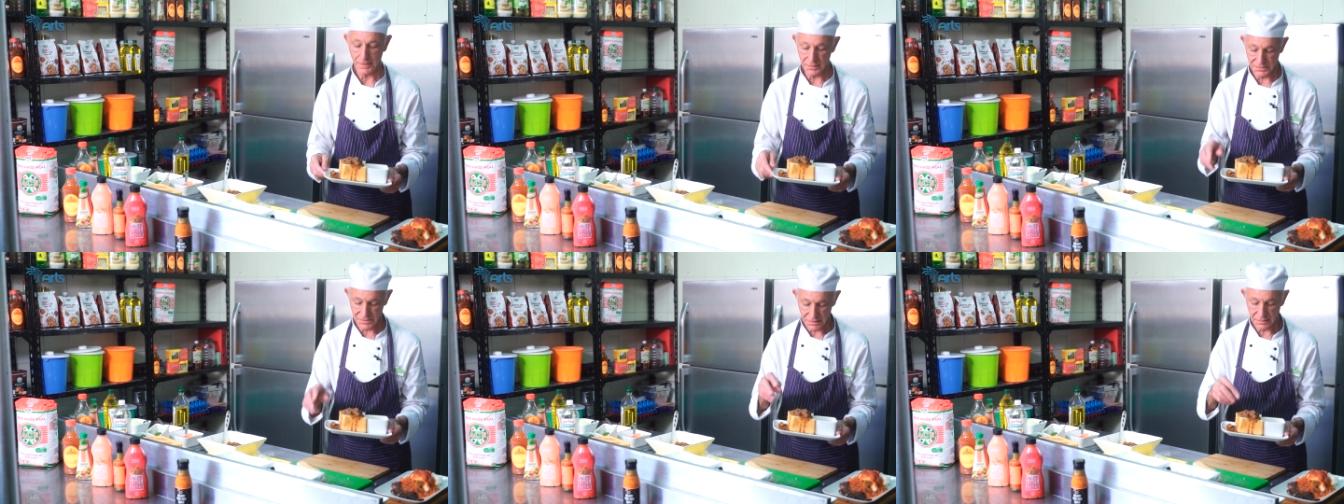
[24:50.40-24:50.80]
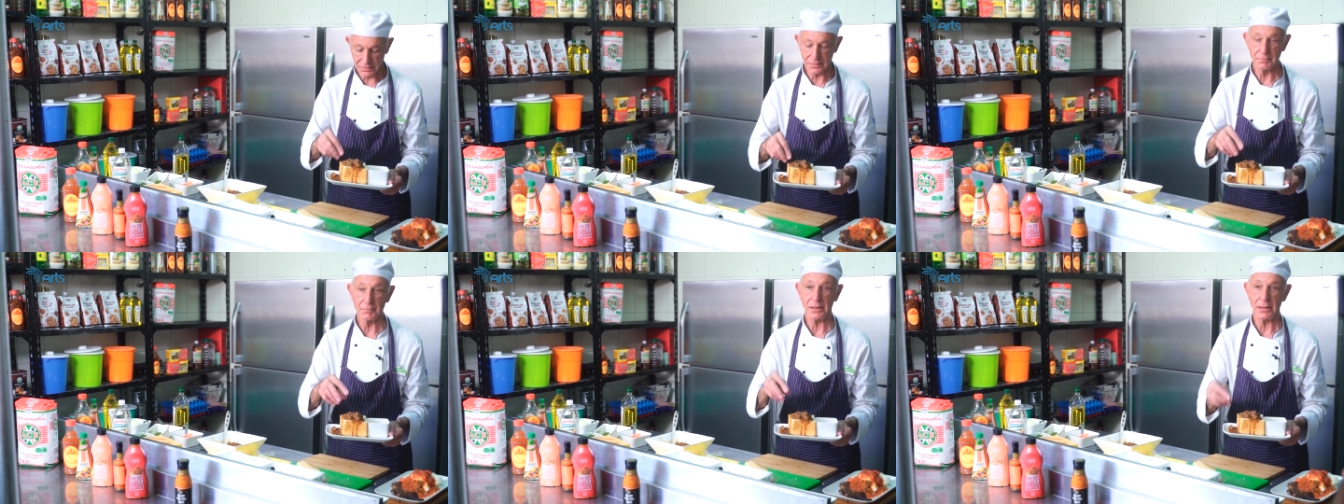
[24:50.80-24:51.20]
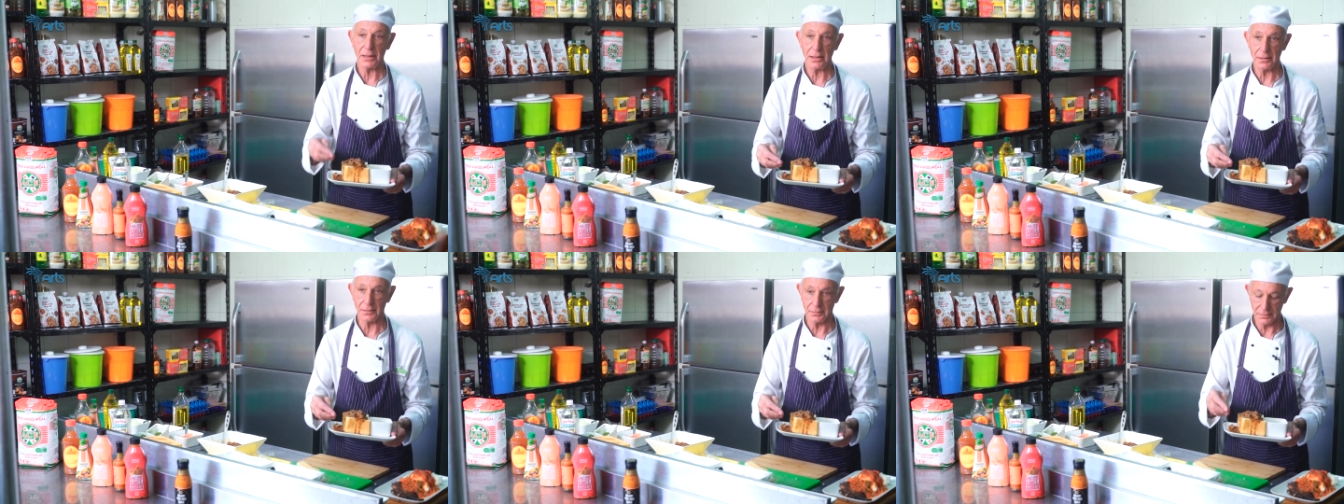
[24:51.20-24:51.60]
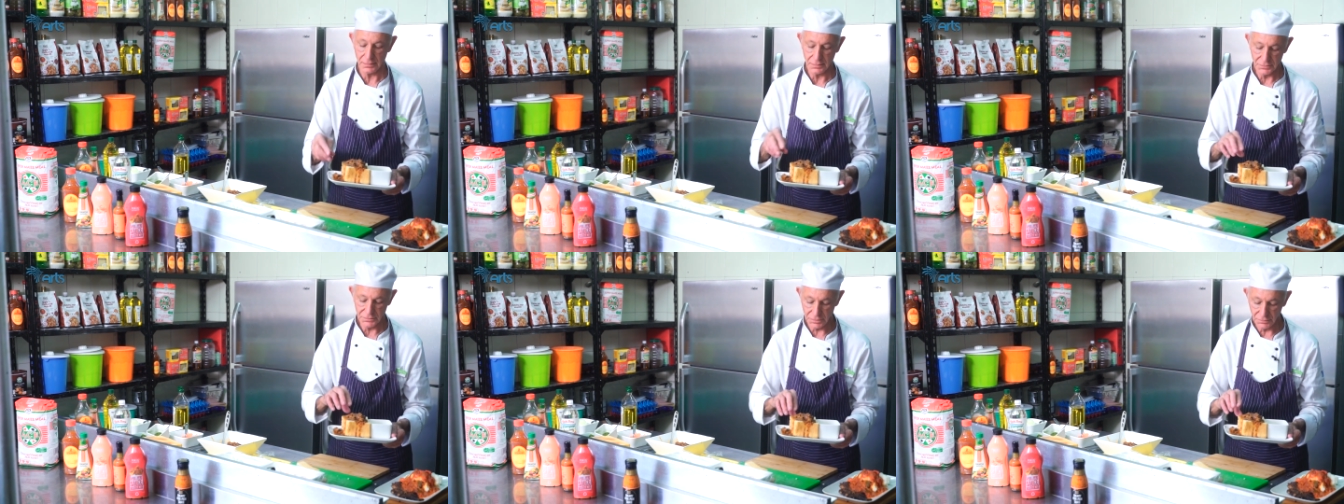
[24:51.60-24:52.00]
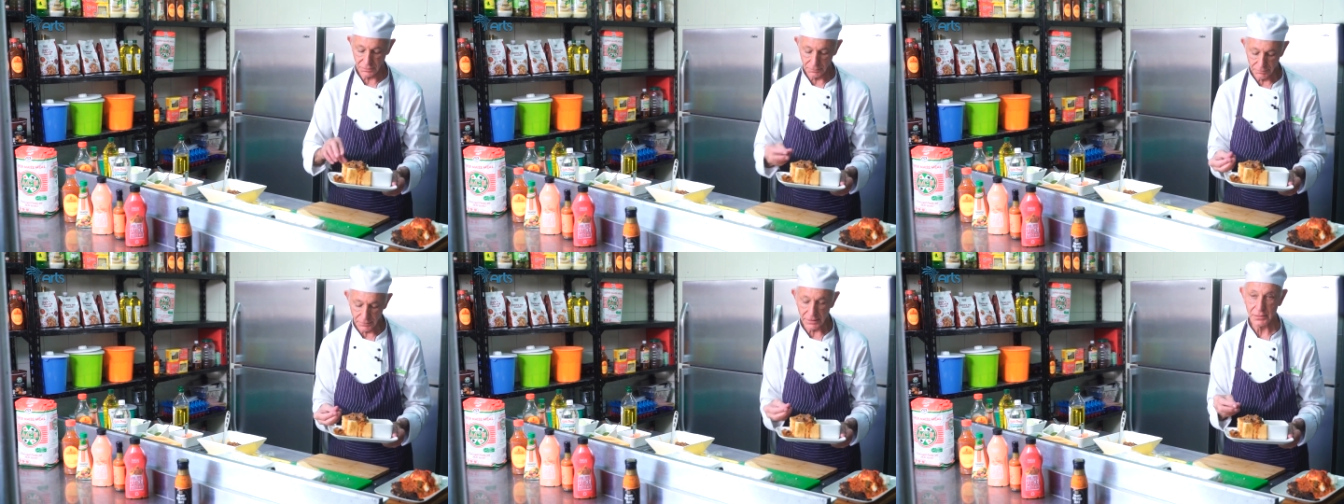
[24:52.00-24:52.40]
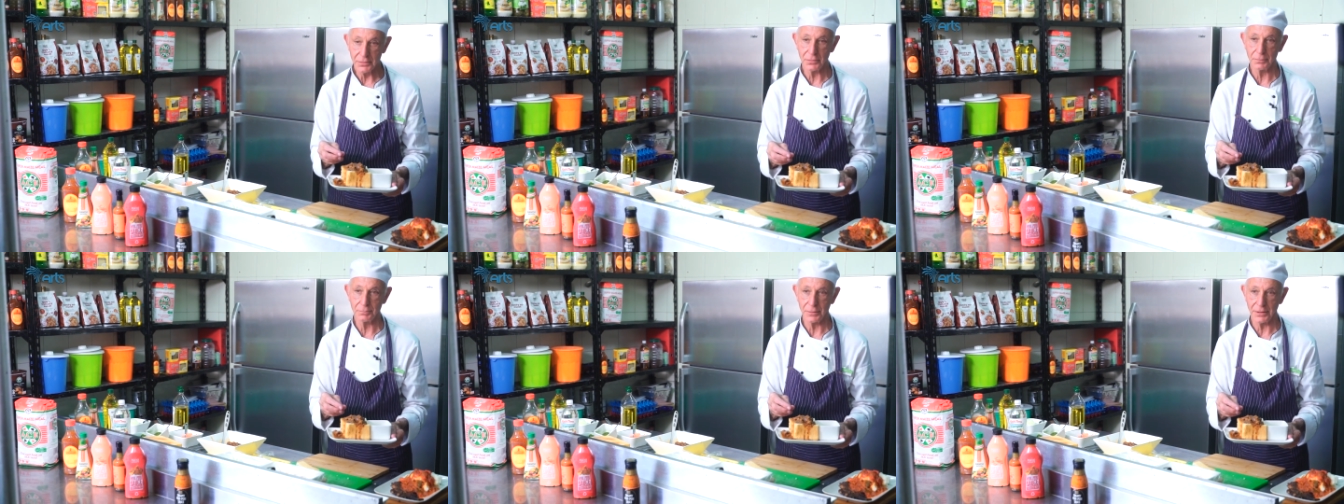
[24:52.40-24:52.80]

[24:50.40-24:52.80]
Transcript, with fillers: it's eaten by hand. So you break your